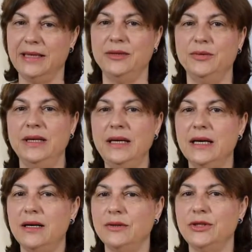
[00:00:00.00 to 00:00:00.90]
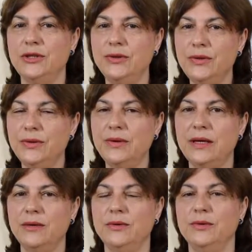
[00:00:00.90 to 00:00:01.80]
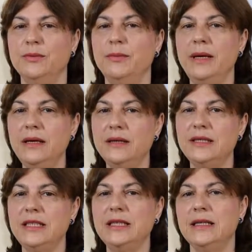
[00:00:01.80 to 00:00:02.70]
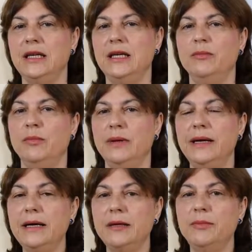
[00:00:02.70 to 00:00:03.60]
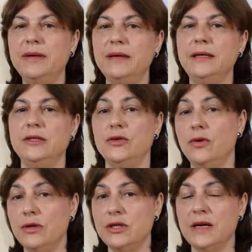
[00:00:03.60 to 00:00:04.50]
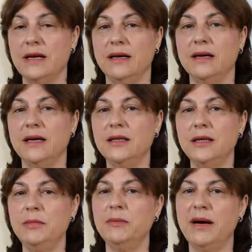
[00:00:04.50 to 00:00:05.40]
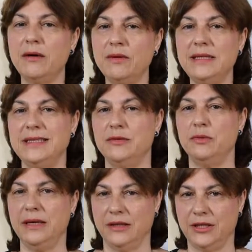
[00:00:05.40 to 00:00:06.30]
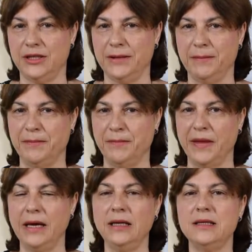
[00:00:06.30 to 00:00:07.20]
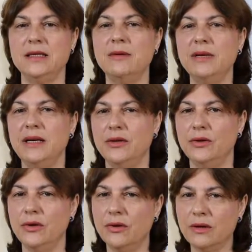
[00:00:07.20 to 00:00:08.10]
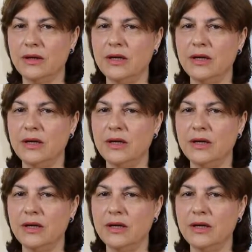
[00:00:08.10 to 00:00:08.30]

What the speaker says: Today I'll show you how to make chicken in blackberry sauce, Katami Makvlis. It's summer in New York,